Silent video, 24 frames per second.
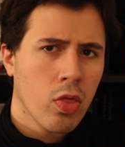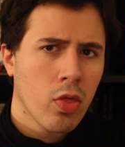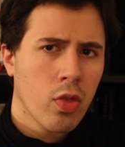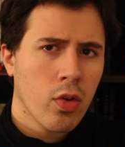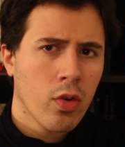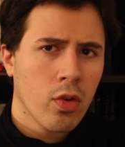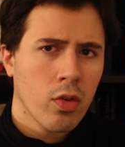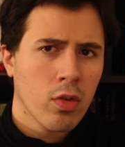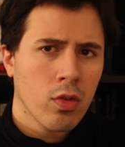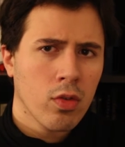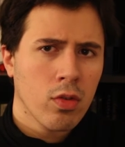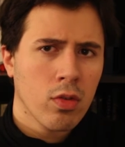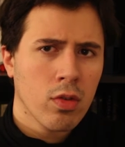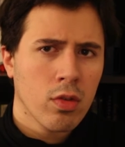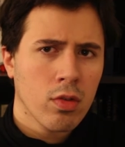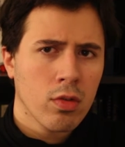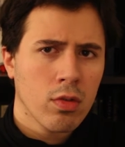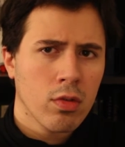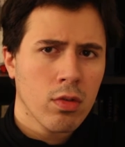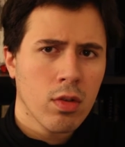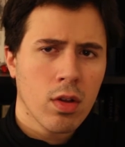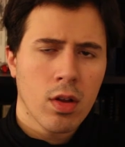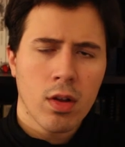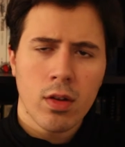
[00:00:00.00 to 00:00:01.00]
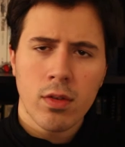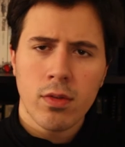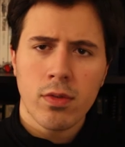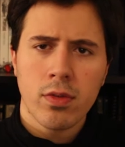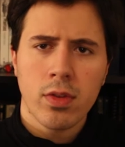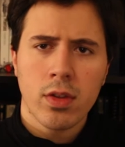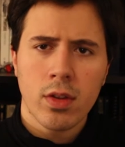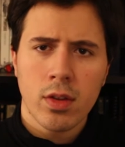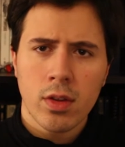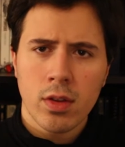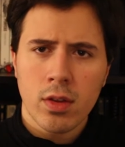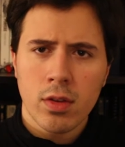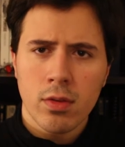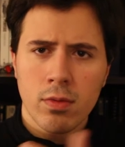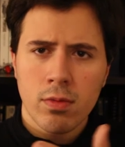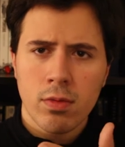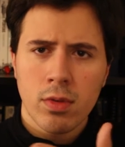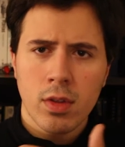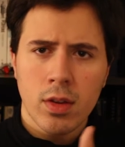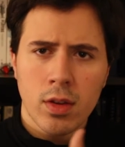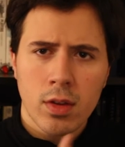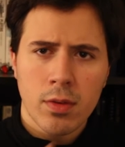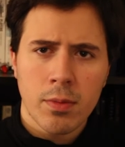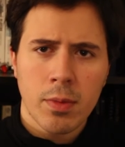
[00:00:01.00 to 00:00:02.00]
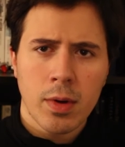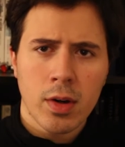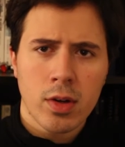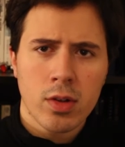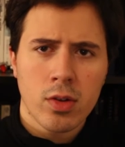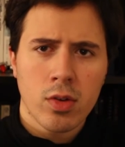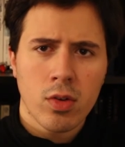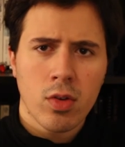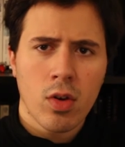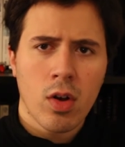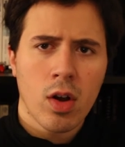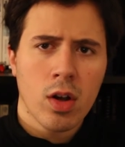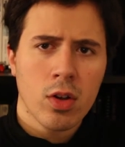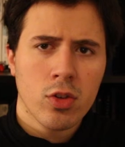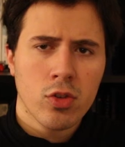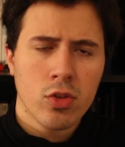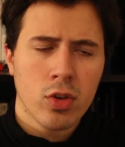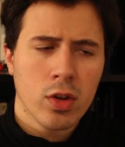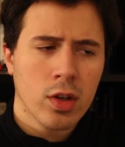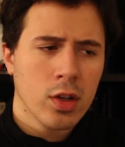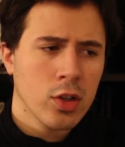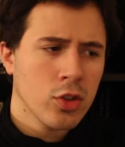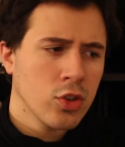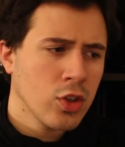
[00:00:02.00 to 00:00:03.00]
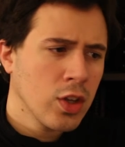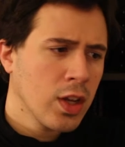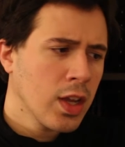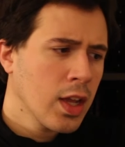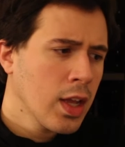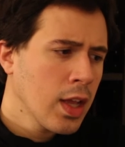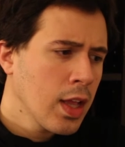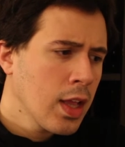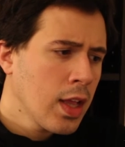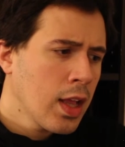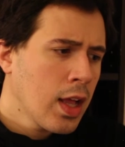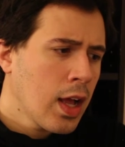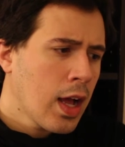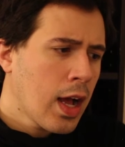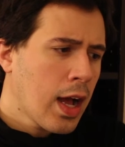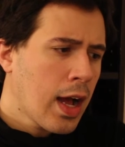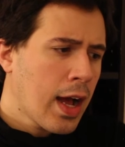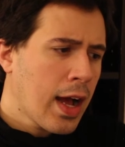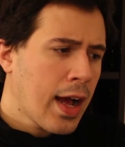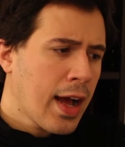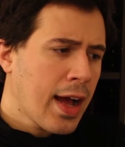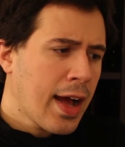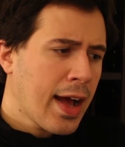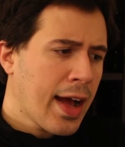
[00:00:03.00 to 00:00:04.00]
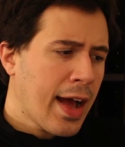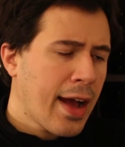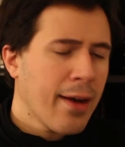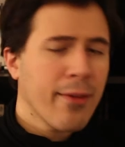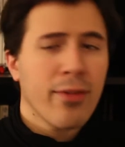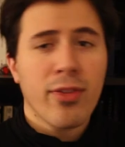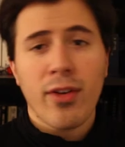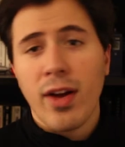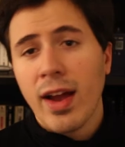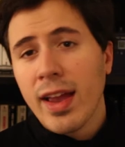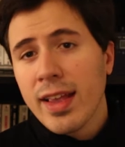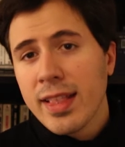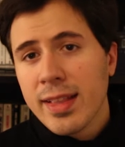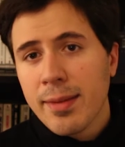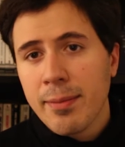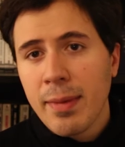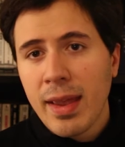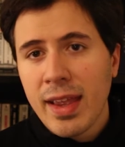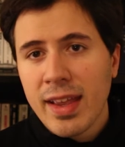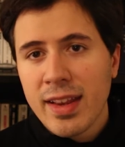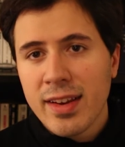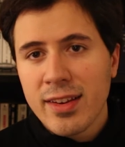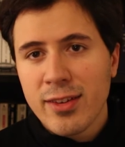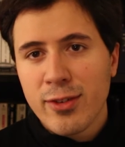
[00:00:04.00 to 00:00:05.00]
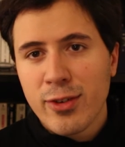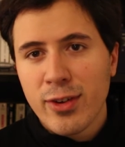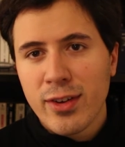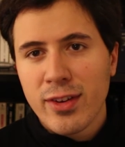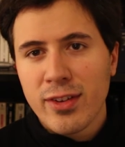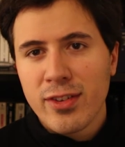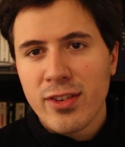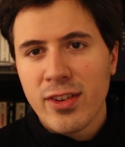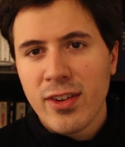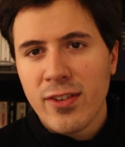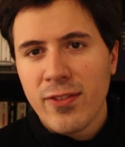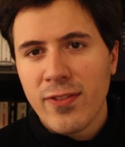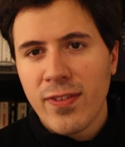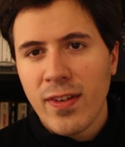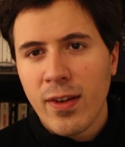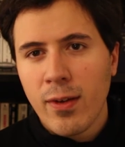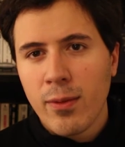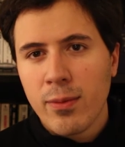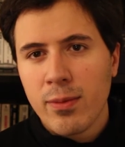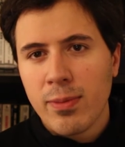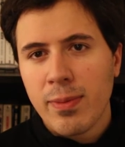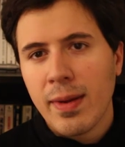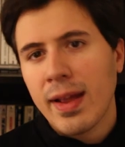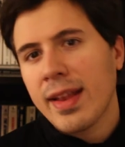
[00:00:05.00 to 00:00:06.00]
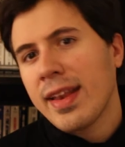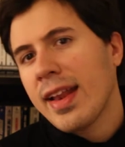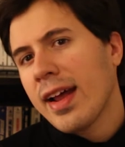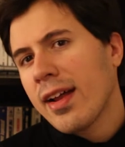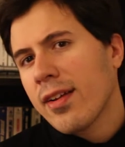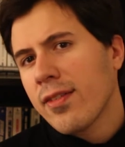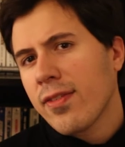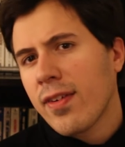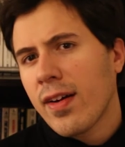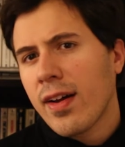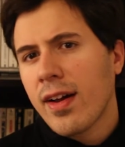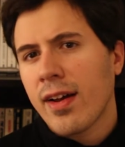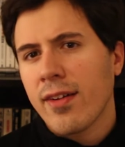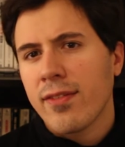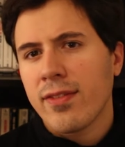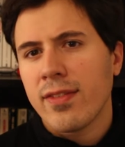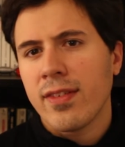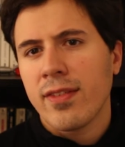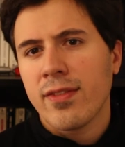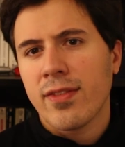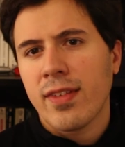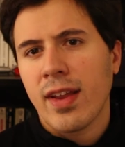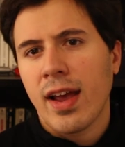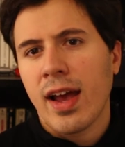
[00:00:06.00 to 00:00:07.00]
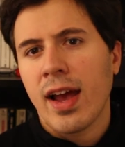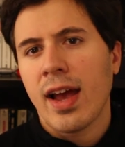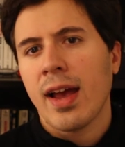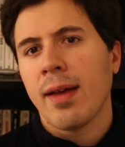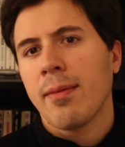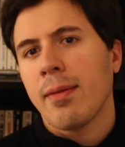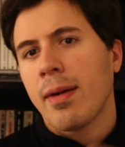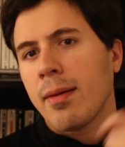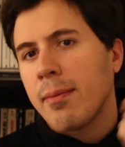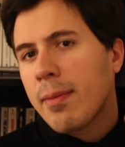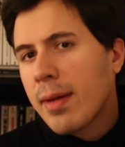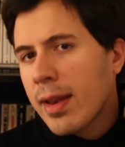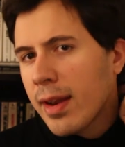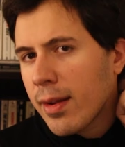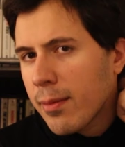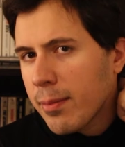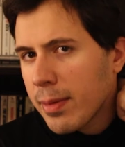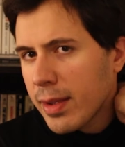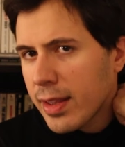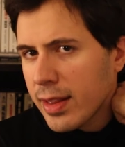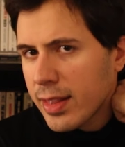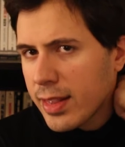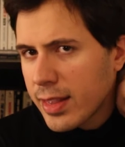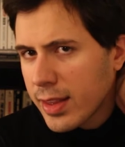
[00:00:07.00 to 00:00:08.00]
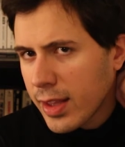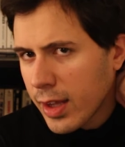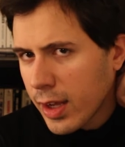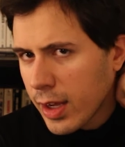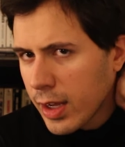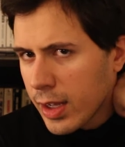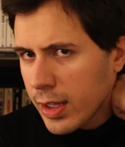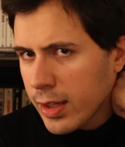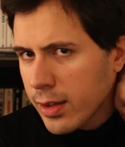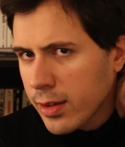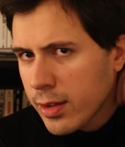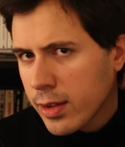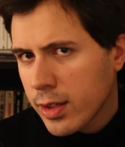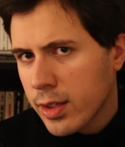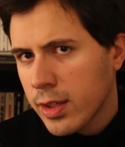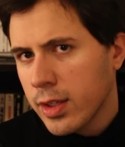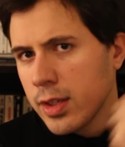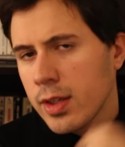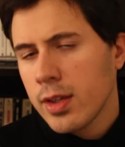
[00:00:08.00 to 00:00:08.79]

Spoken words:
the Martial Law trilogy. I'd like to make it a trilogy of films, but I doubt if I'll have enough time. I'll bet I'll be done